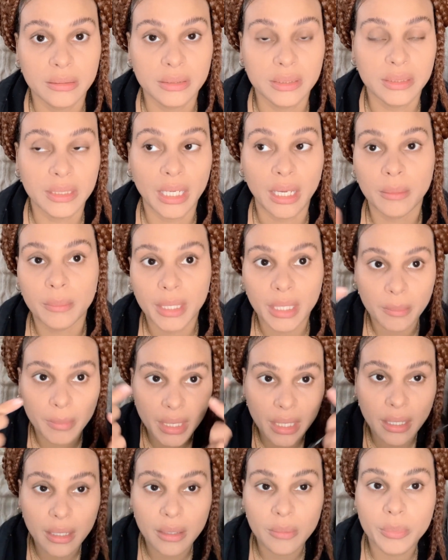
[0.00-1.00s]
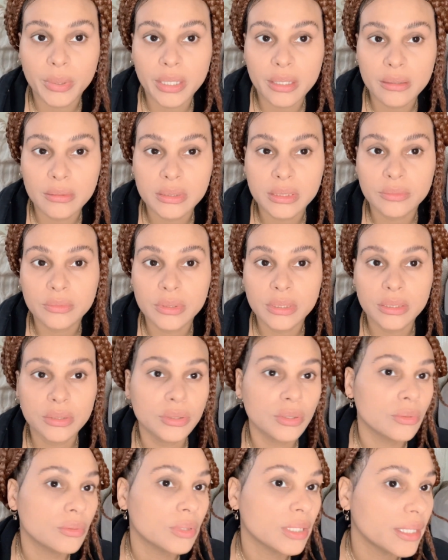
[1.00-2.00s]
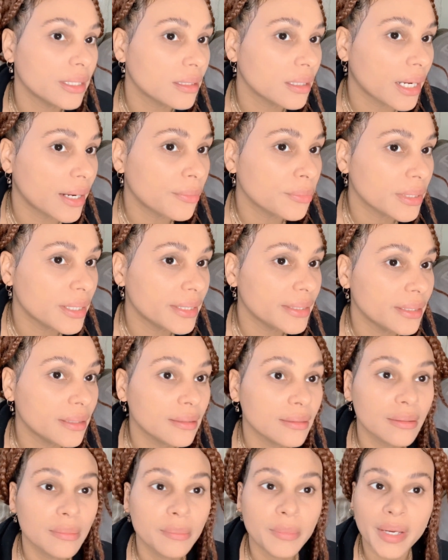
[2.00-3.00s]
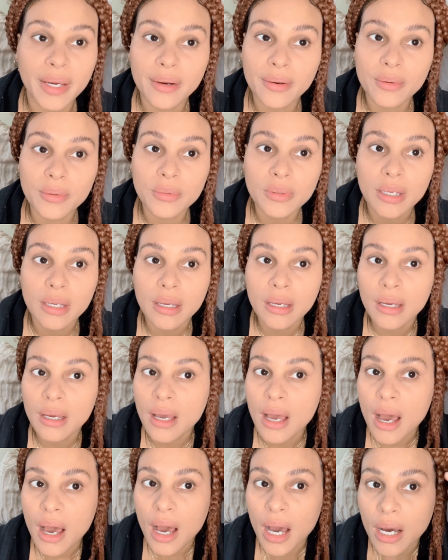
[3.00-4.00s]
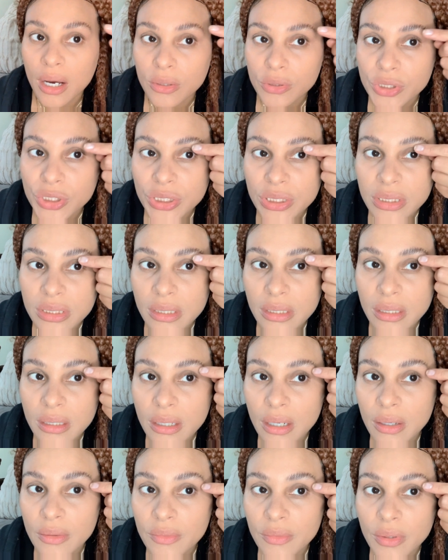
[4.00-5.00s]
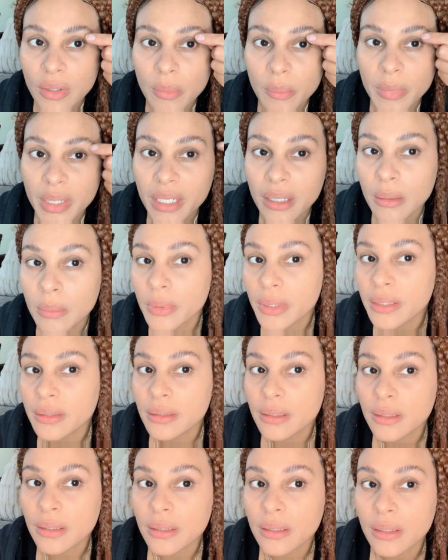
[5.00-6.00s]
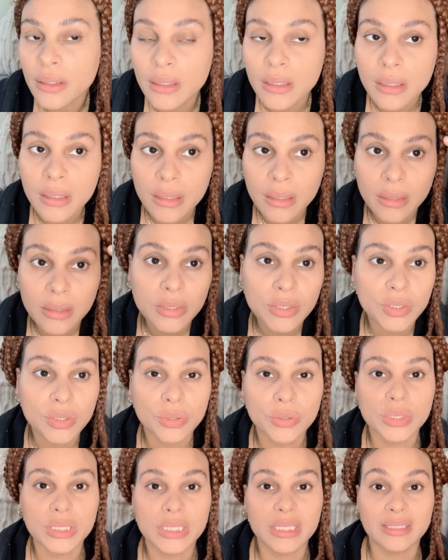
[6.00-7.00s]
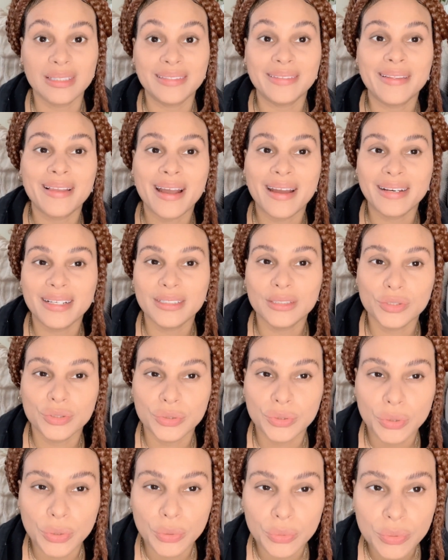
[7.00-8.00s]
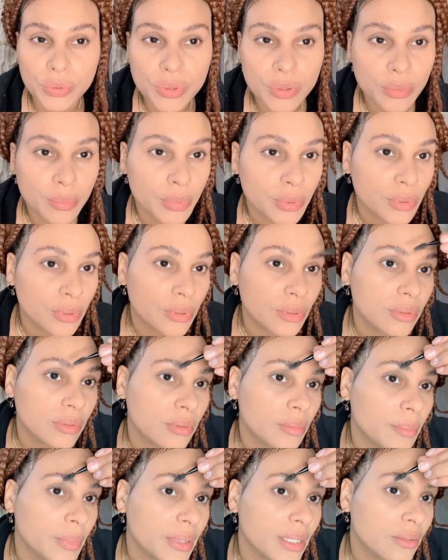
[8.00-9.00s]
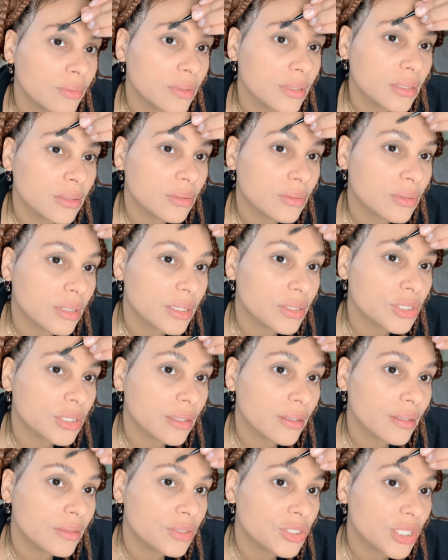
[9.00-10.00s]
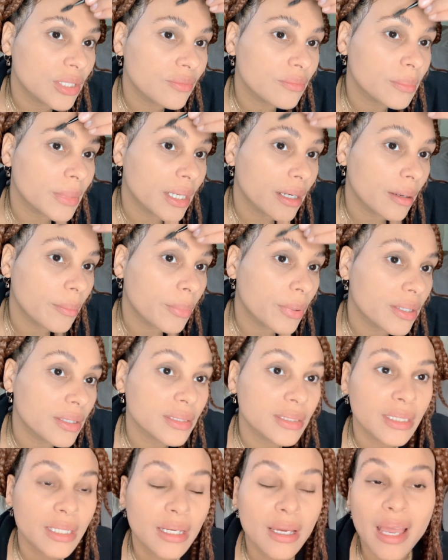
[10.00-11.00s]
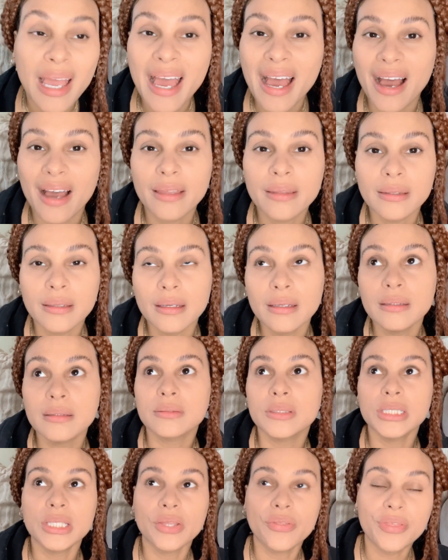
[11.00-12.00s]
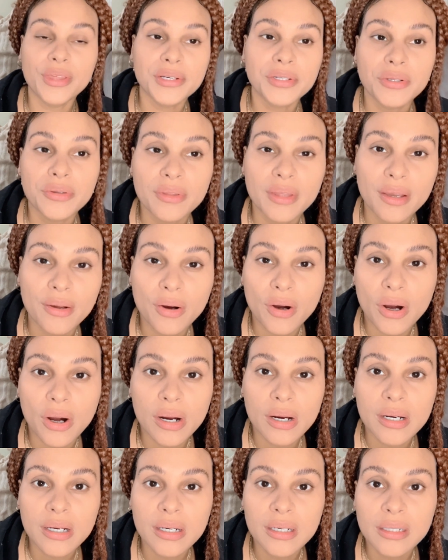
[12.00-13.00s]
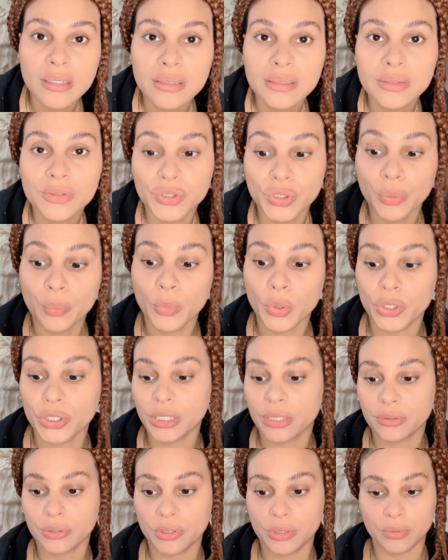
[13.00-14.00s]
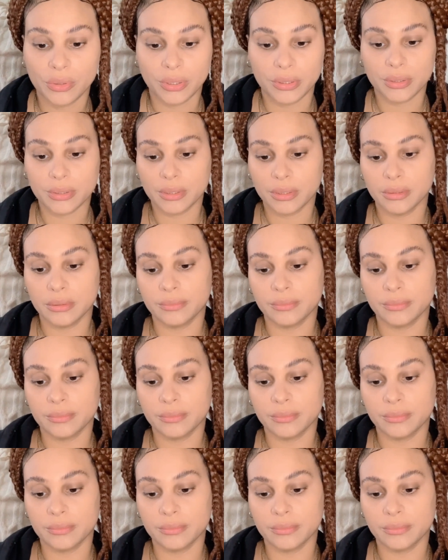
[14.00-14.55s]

taming my eyebrows. I really don't like outlining them out. I'll just like cover up makeup right there so it's not as noticeable, but I really don't like shaping my eyebrows. I think the thicker they are, the more young you look.